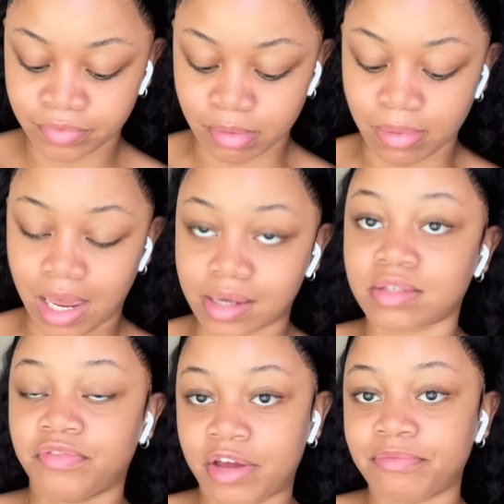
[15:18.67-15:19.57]
I'm lying,
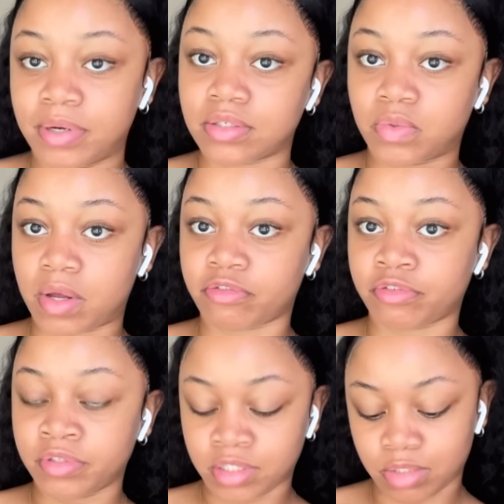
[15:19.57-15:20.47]
it's 5 past 12.
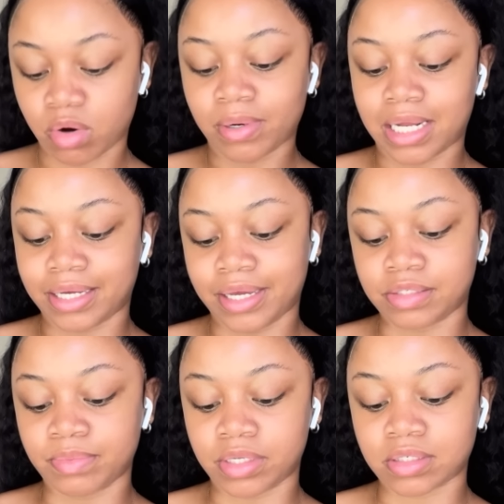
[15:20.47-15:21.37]
It's probably like
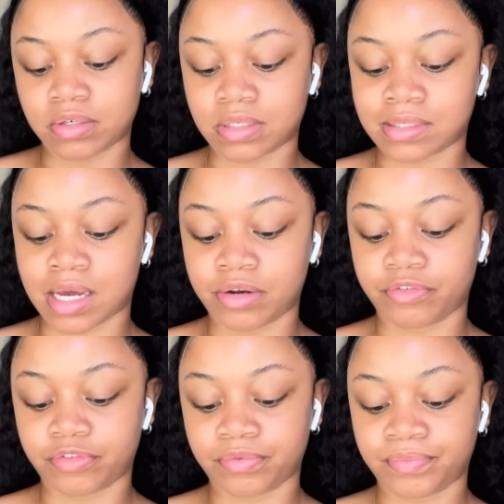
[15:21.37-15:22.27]
8 minutes because it's kind of
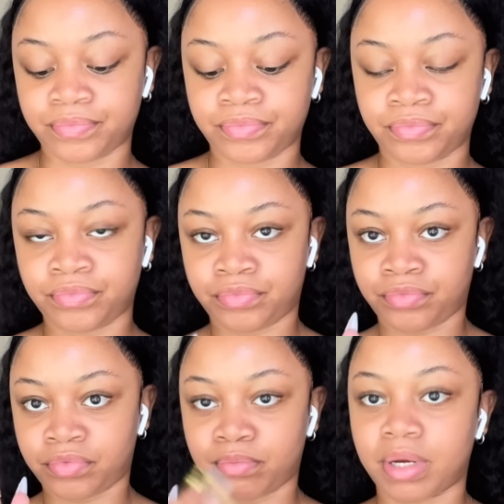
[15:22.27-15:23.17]

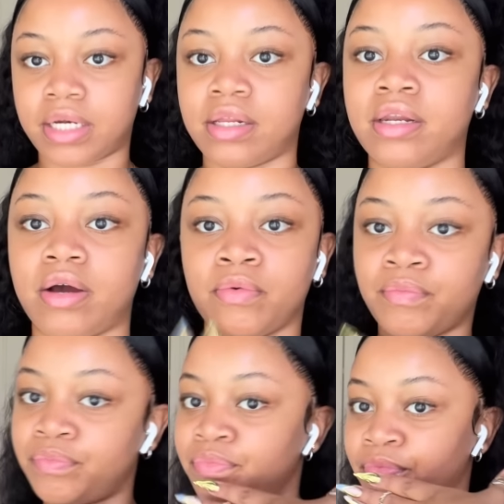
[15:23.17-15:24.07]
patterning down.
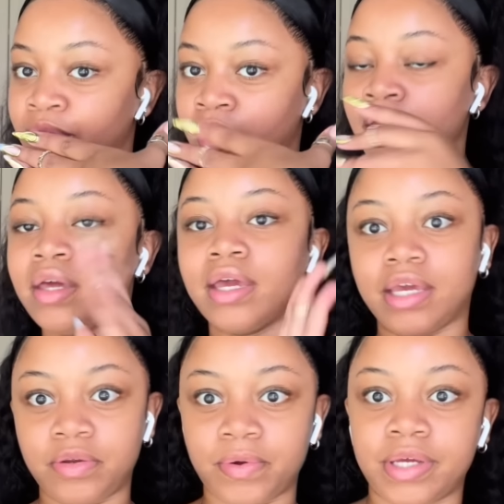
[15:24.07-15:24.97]

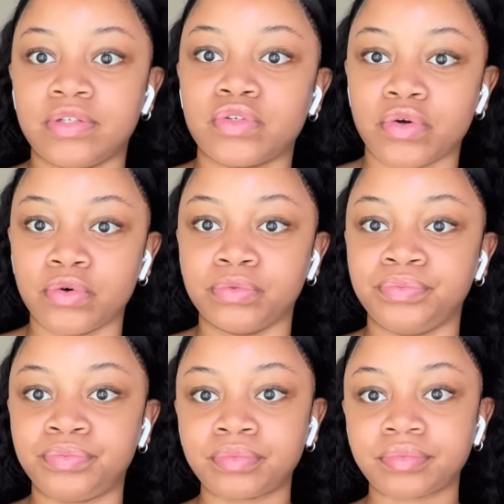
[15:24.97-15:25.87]
Anyway, so
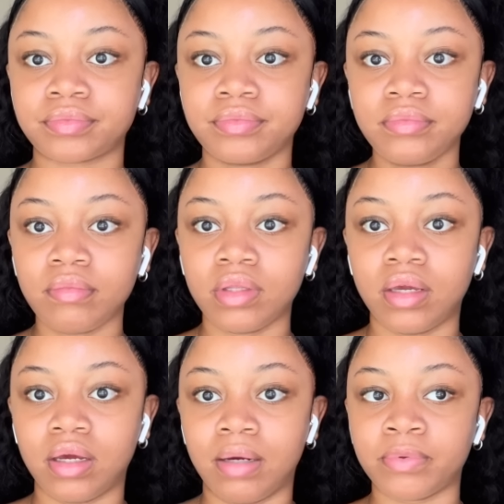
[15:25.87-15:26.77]

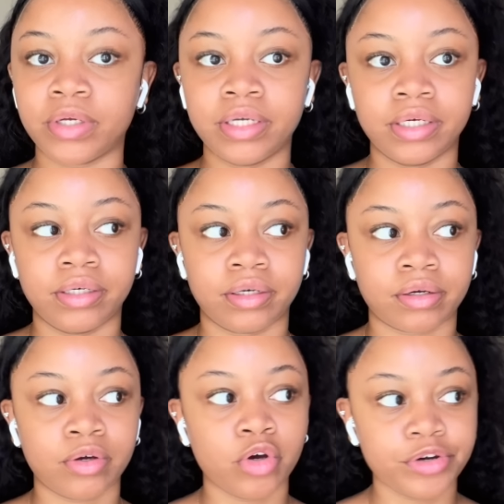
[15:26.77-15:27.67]
I'm gonna
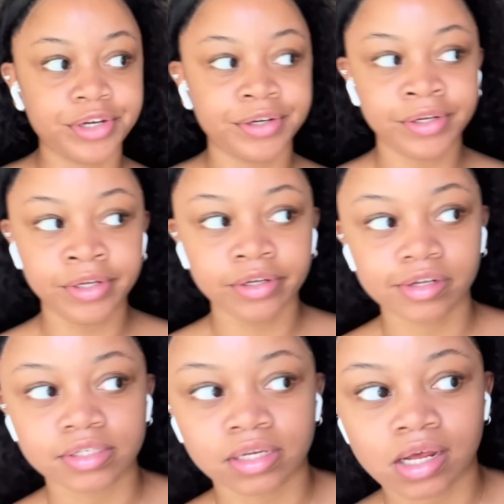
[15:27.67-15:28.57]
cook
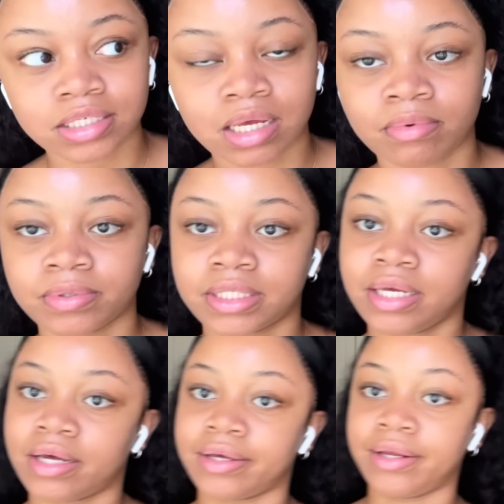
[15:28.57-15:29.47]
because the last time I was
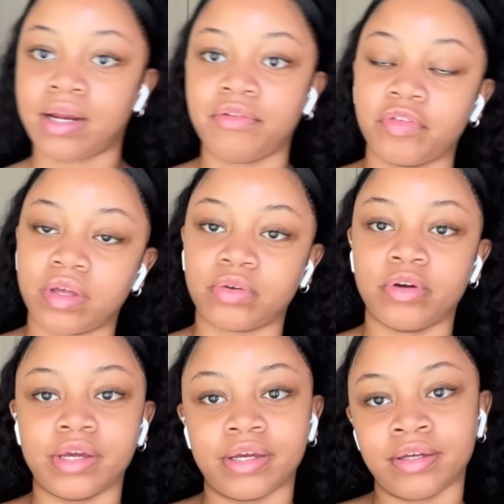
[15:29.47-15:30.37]
here and I left without
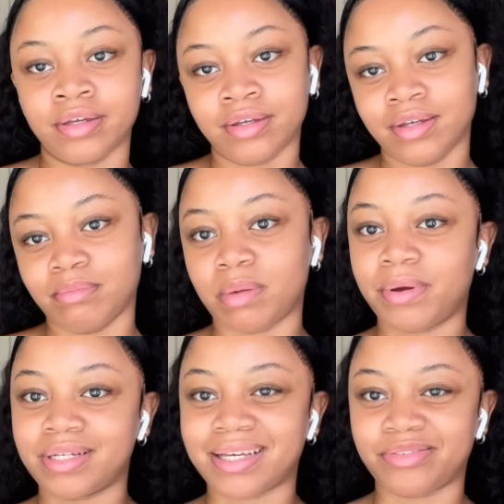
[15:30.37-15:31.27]
cooking, my
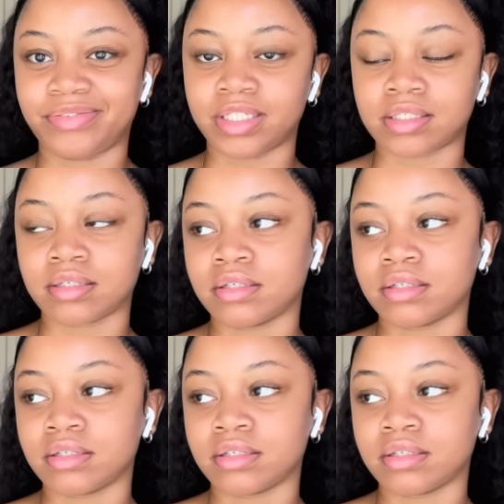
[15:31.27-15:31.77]
parents had a fit.